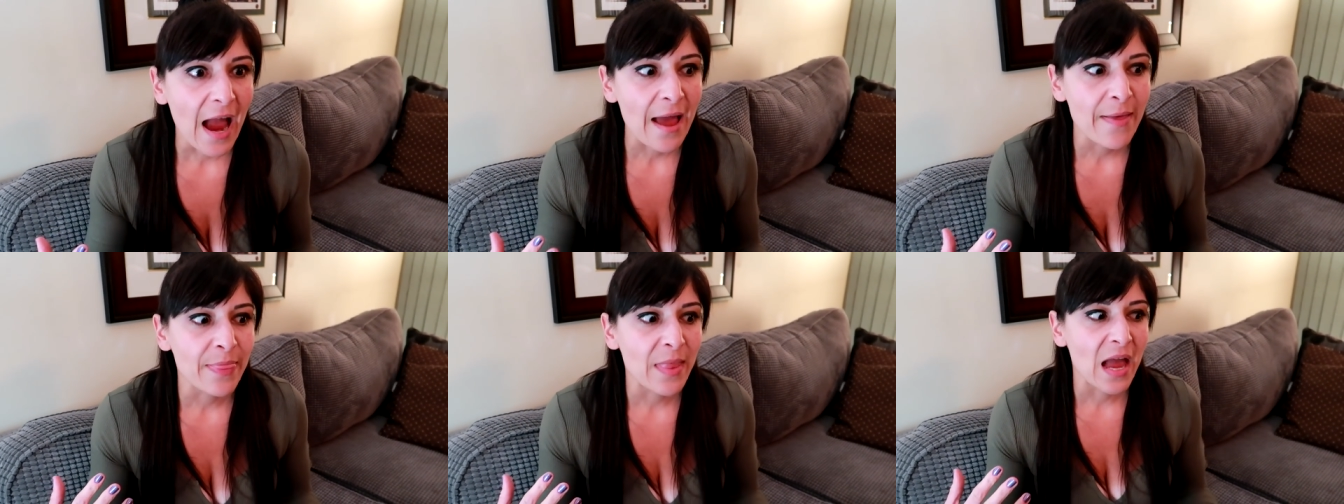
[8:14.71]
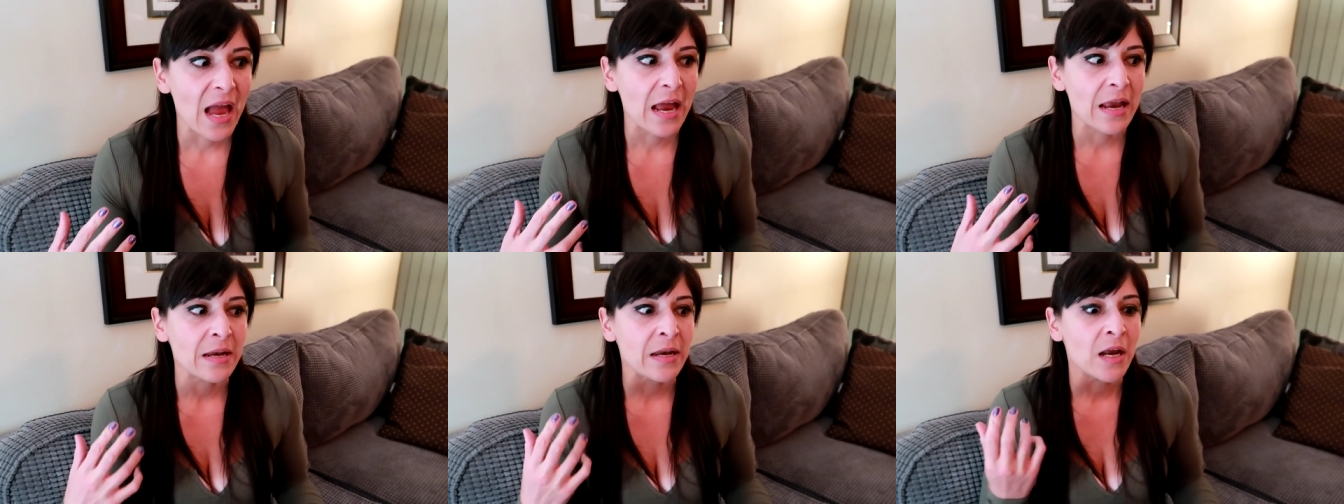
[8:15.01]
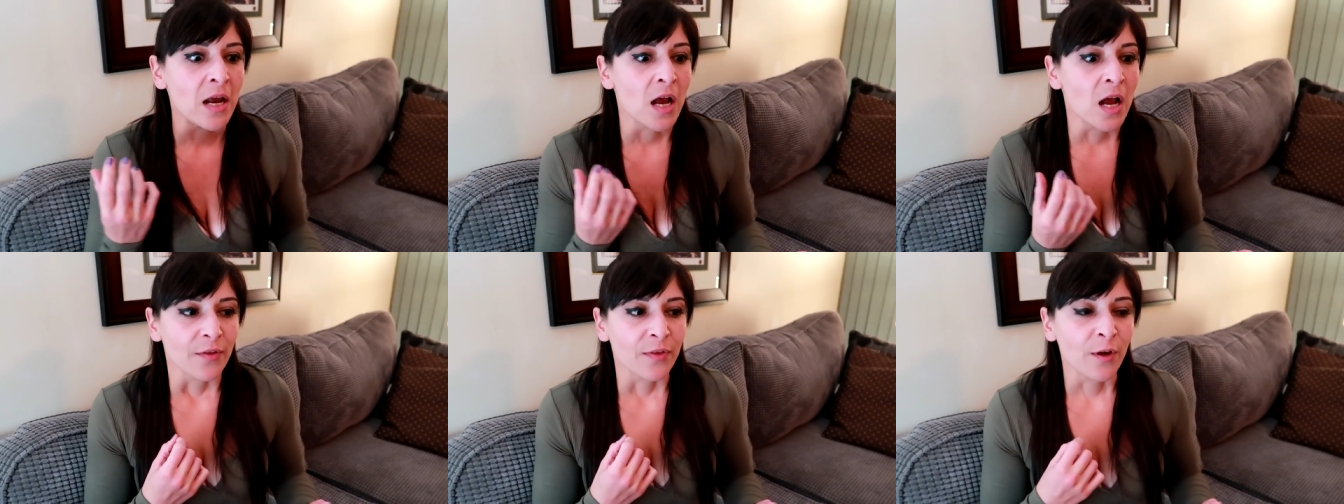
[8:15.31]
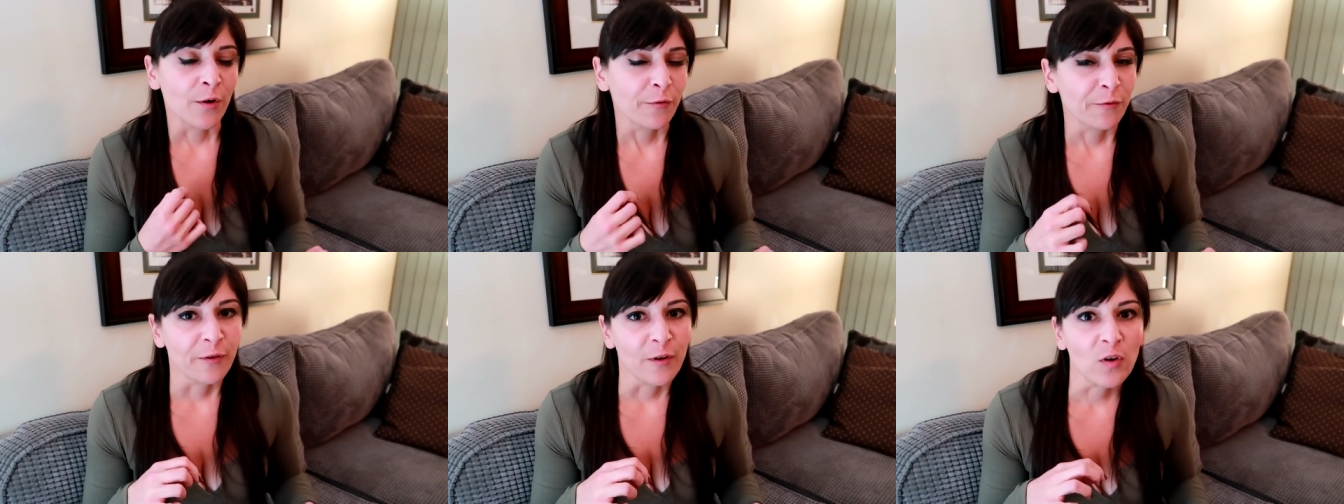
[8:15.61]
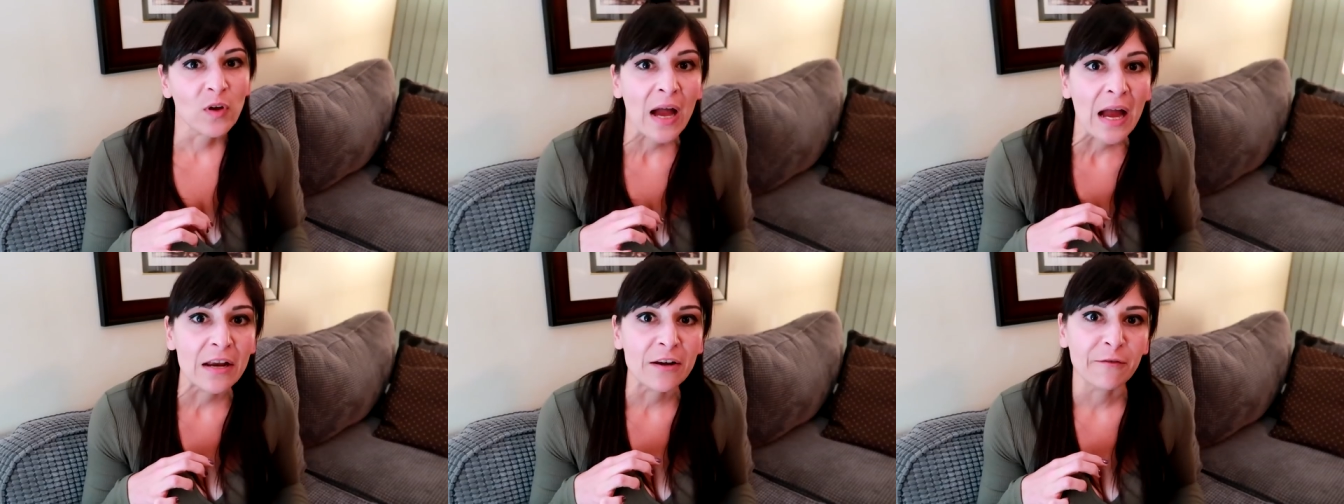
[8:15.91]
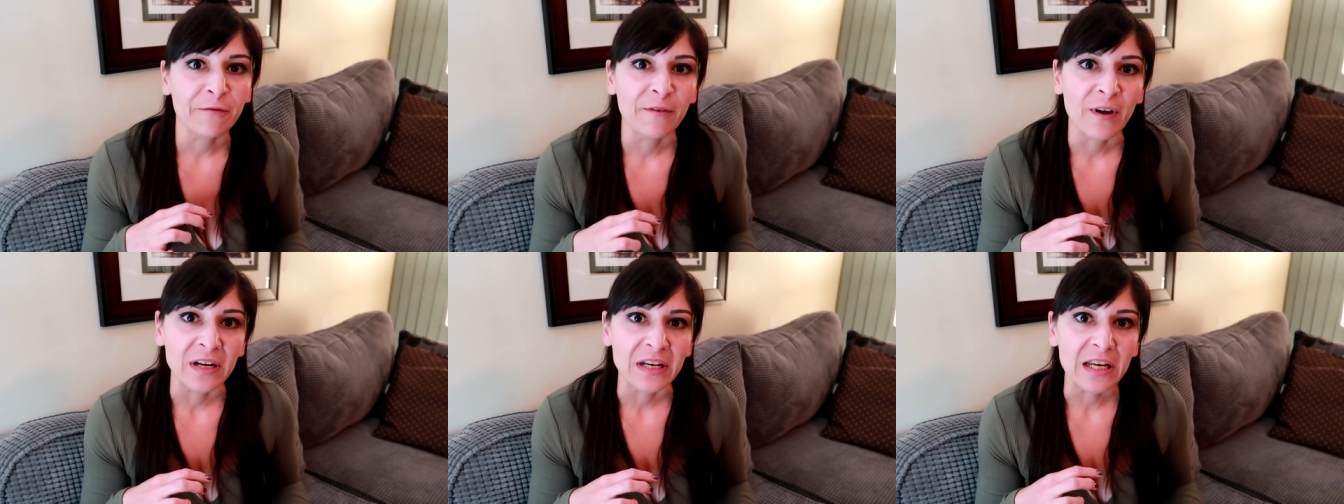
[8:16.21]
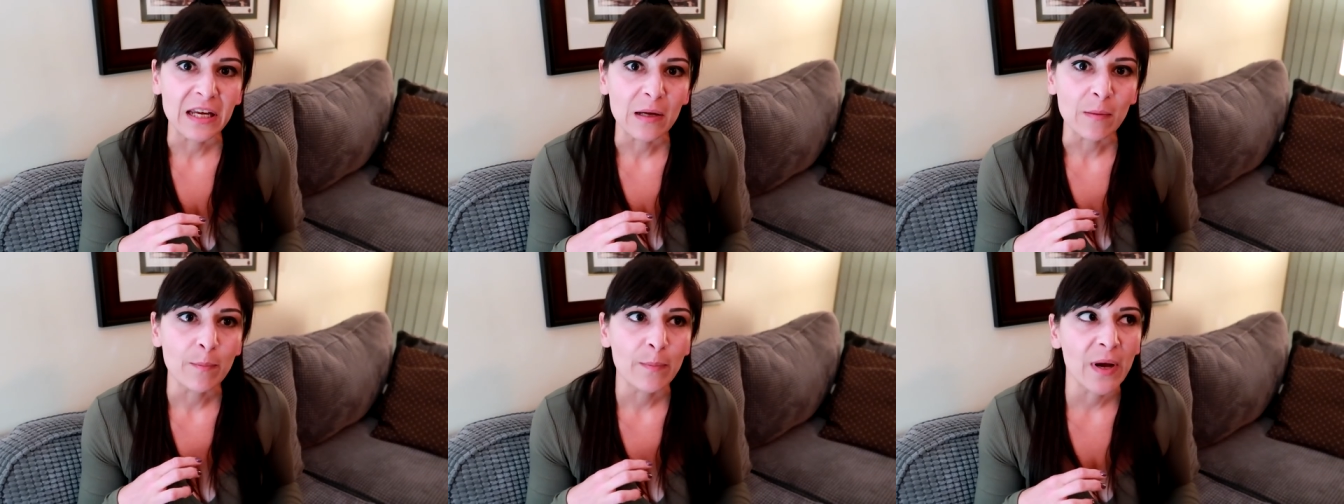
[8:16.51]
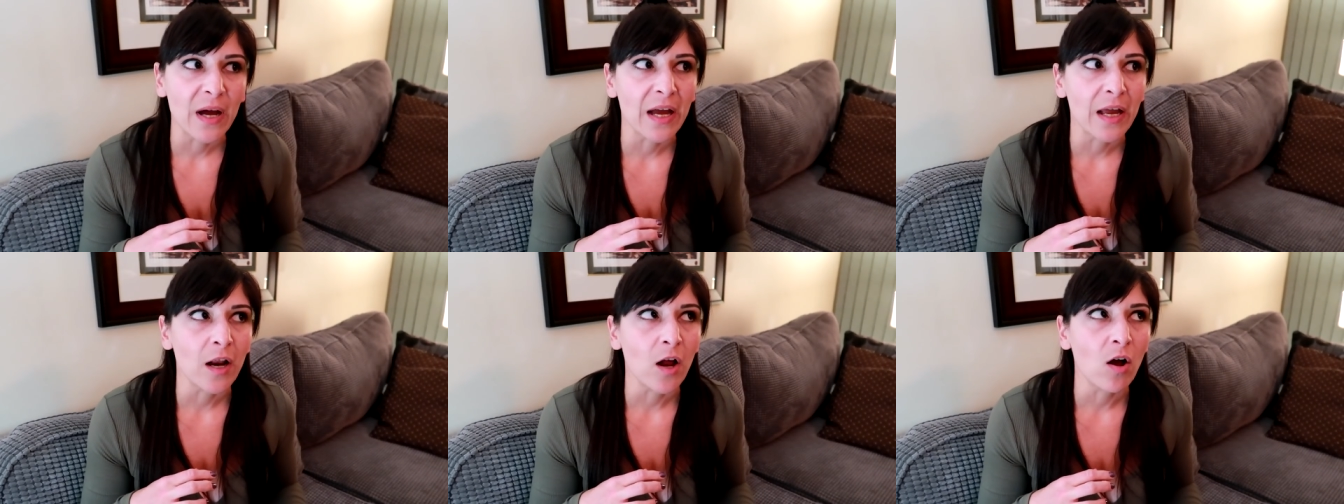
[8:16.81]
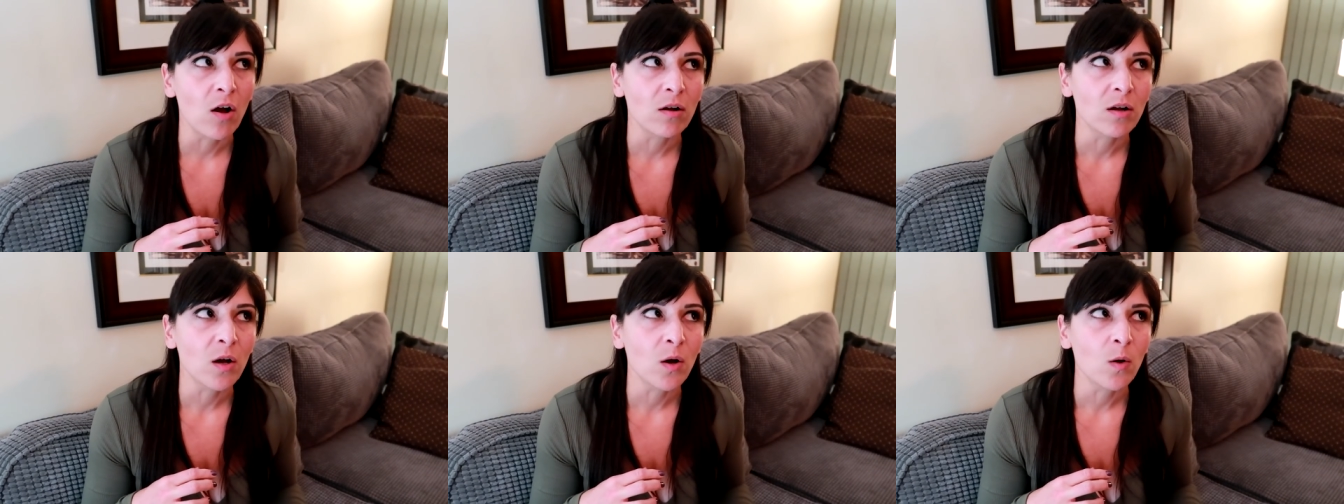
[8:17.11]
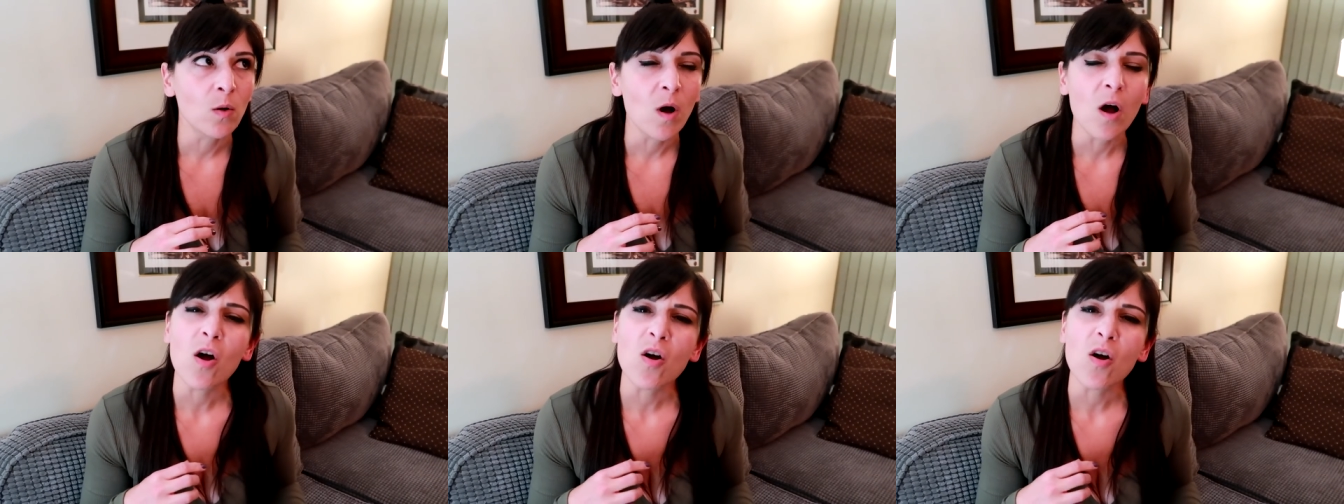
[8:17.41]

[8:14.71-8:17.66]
and then they'll feel kind of funny, but I'll go,